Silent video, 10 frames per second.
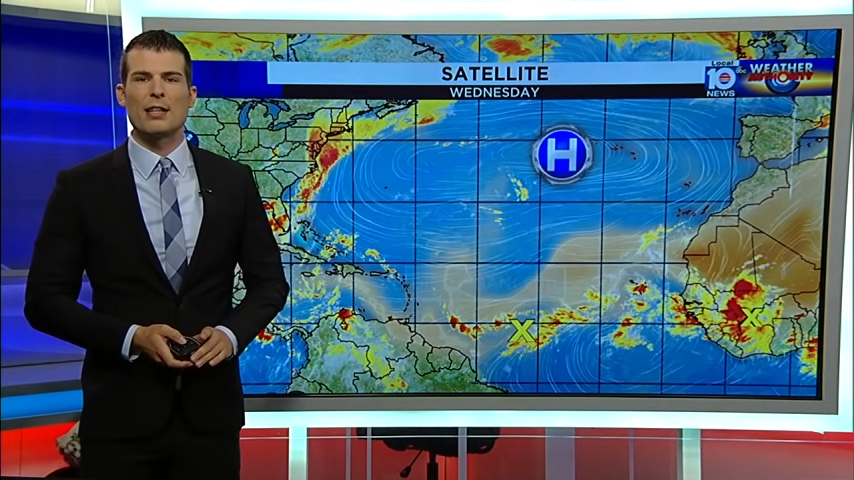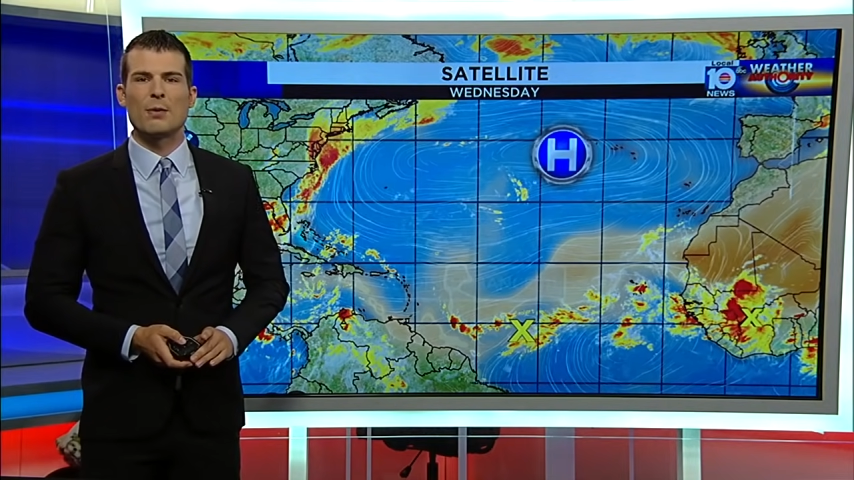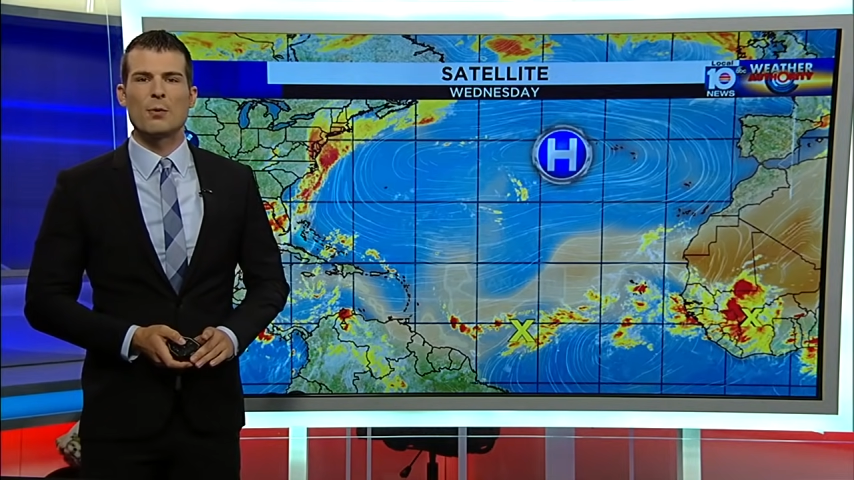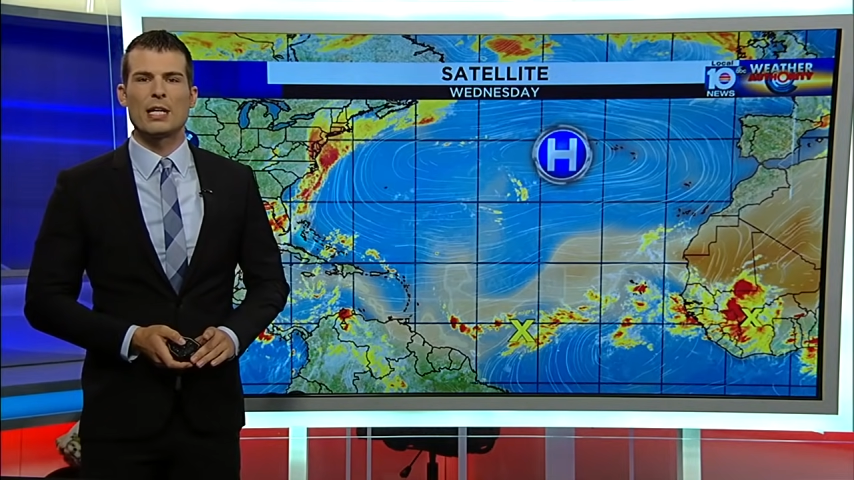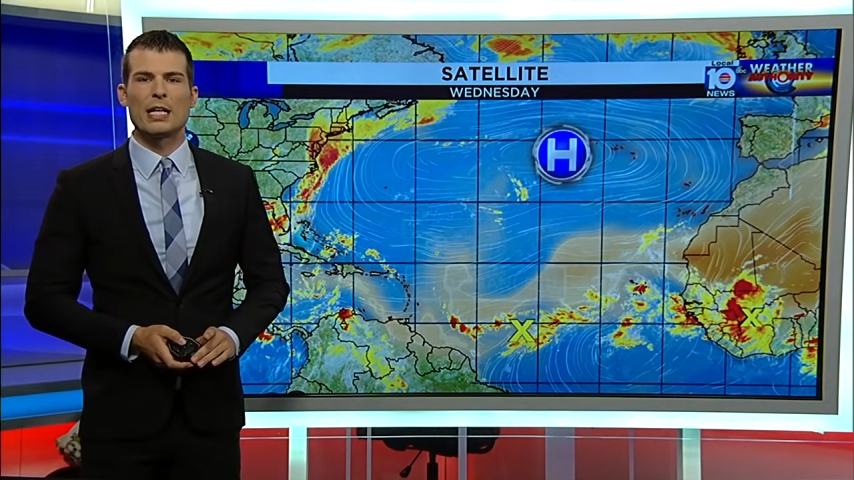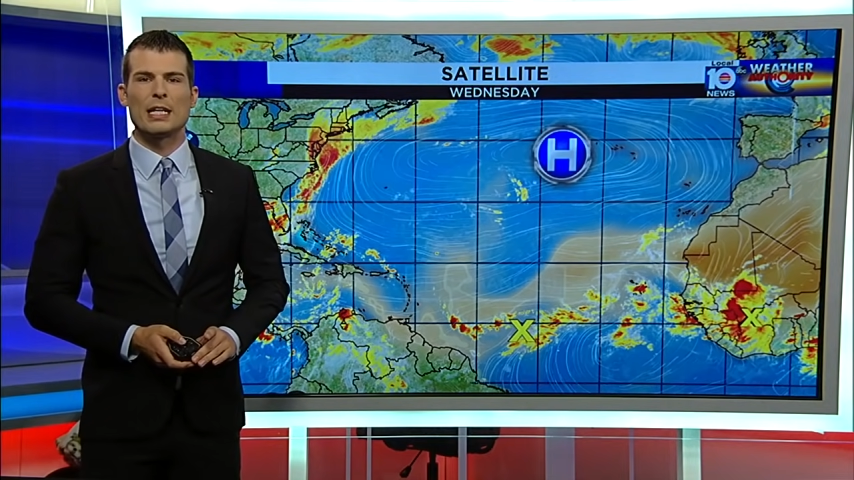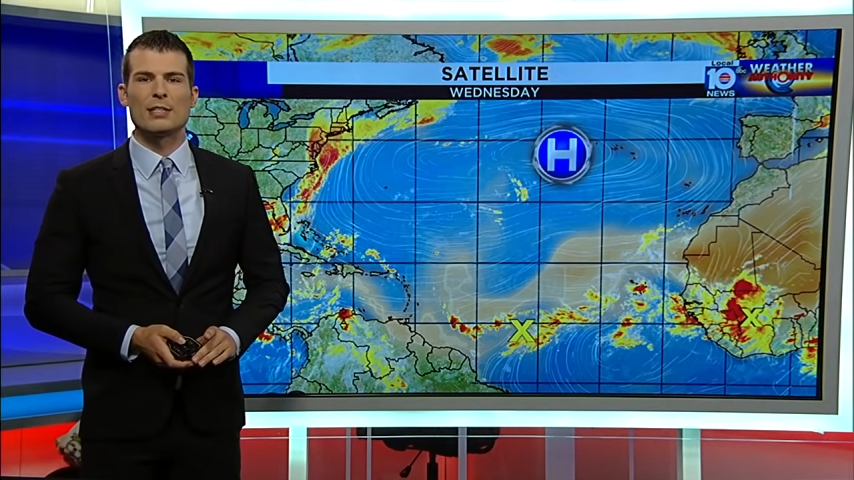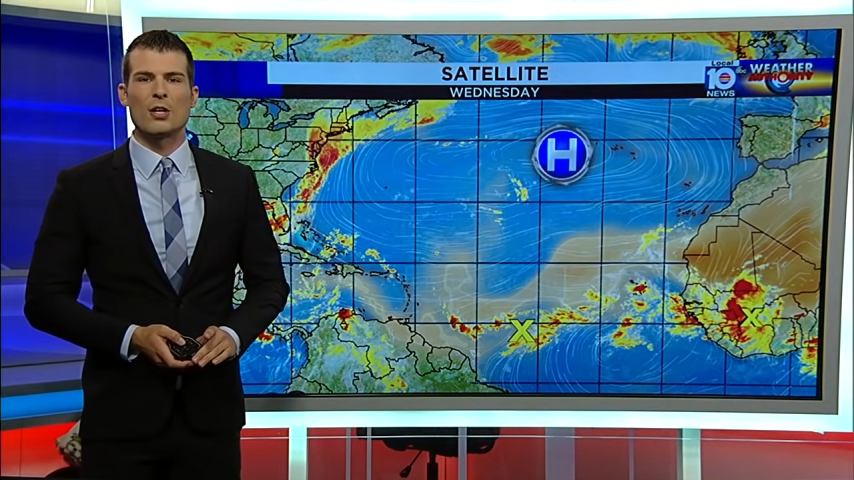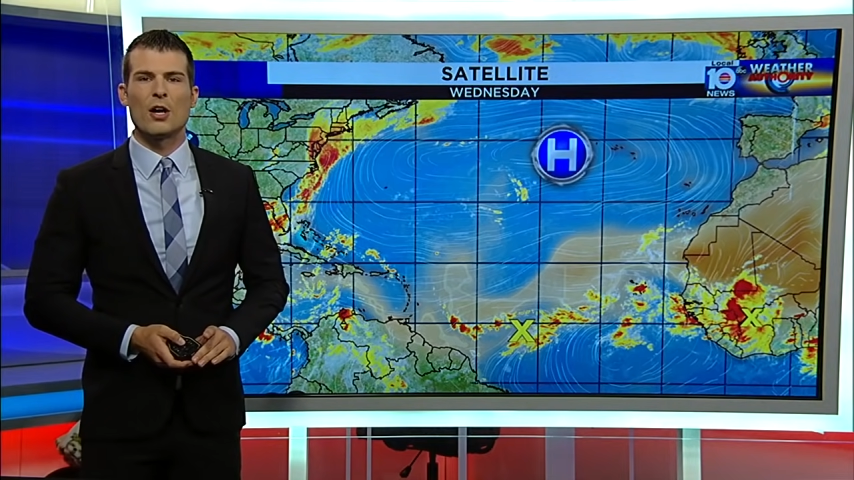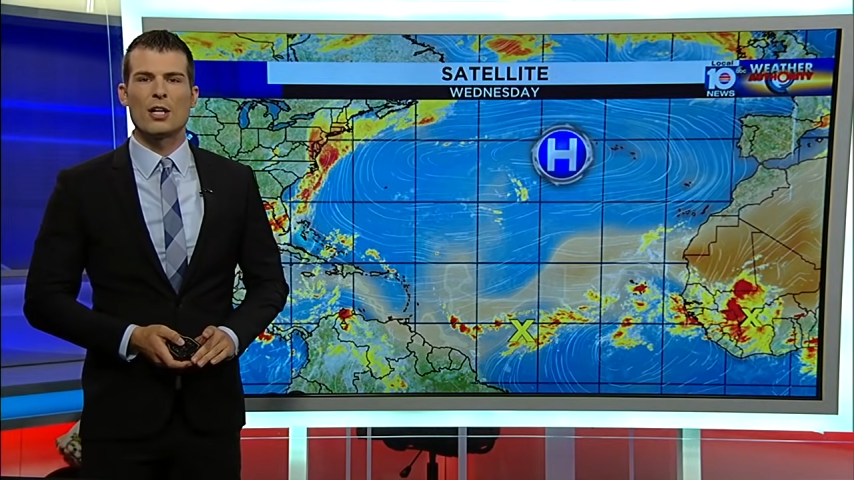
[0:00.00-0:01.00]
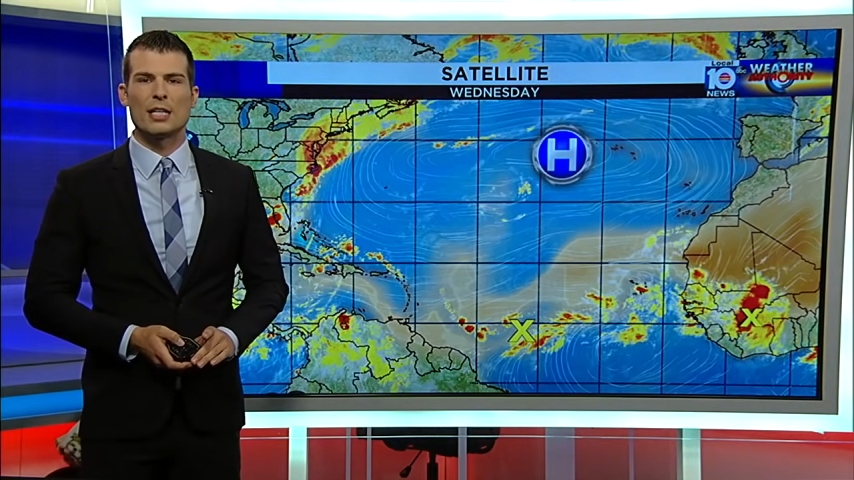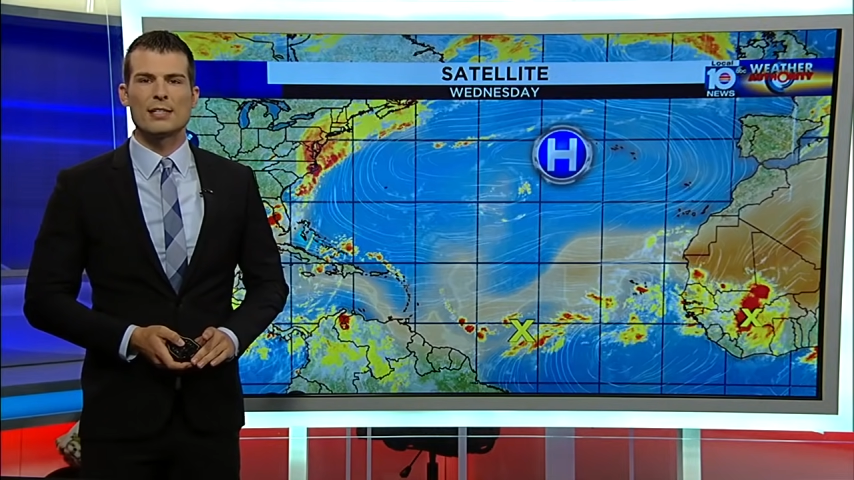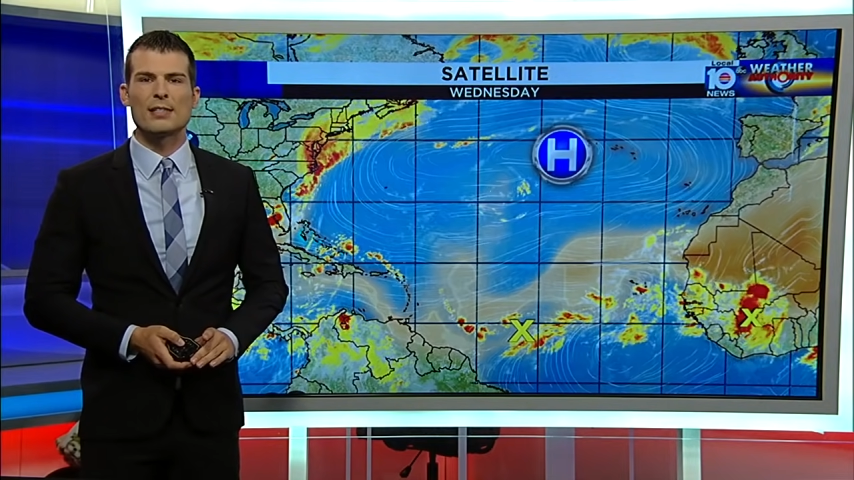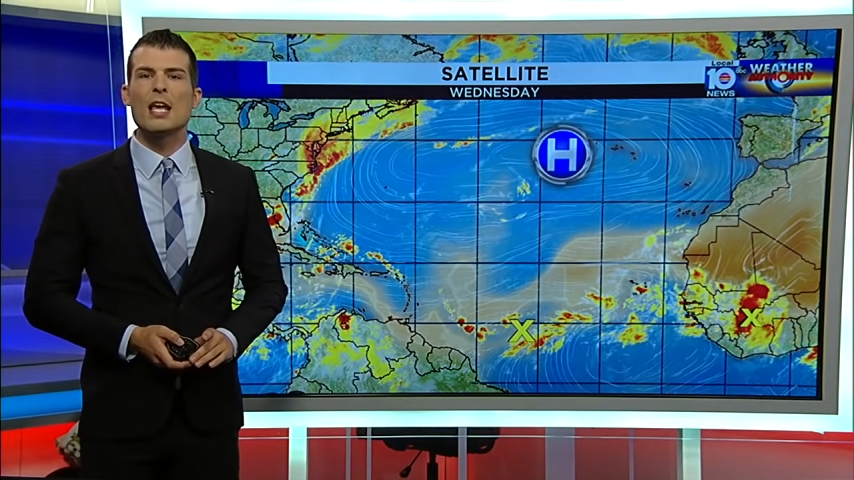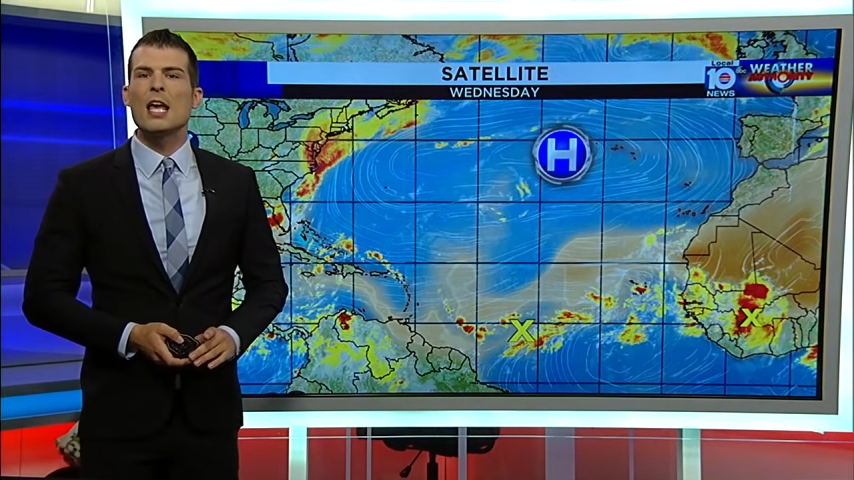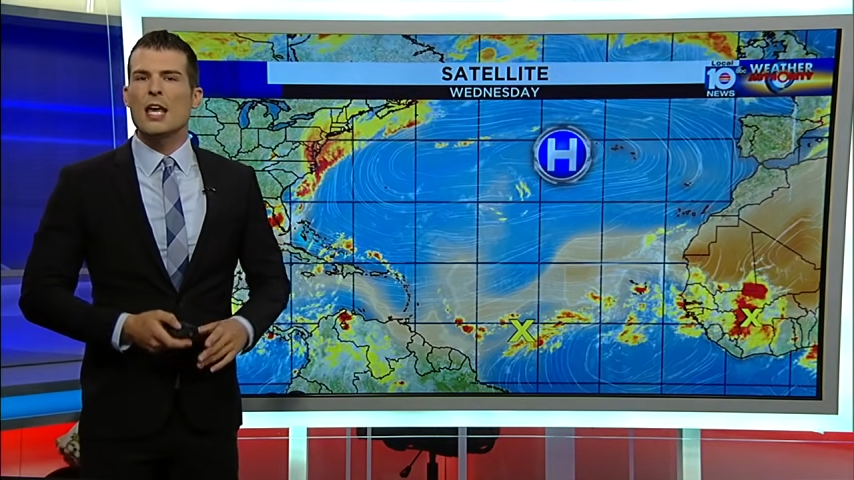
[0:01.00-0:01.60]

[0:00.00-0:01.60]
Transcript: that we're getting into August.